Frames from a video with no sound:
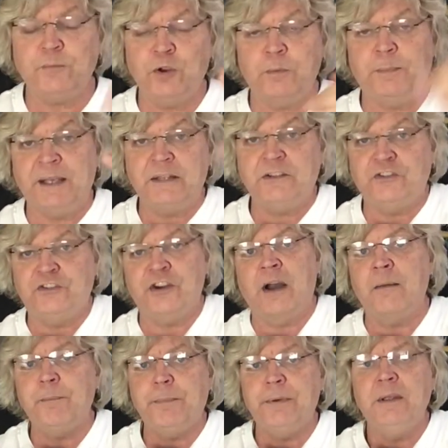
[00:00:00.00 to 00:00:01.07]
your bids
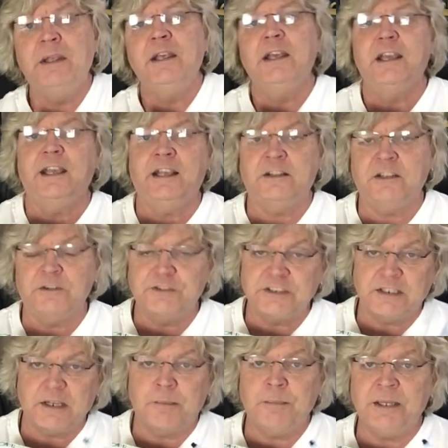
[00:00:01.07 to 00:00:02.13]
jump is if
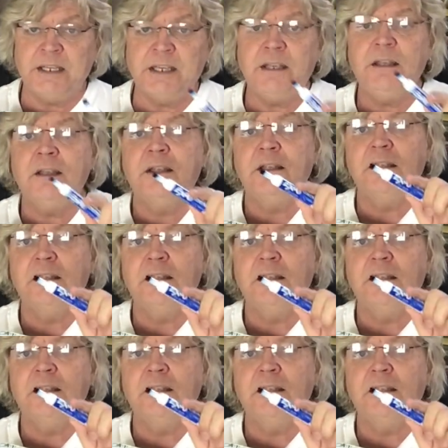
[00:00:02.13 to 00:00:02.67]
somebody